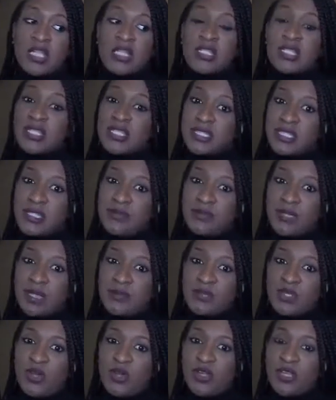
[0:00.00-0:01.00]
to see what I'm
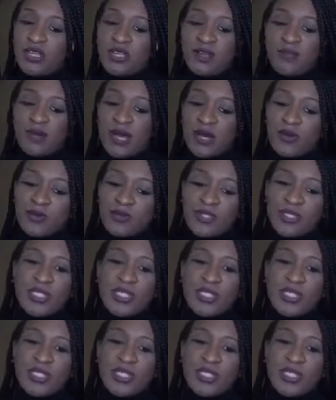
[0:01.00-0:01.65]
talking about.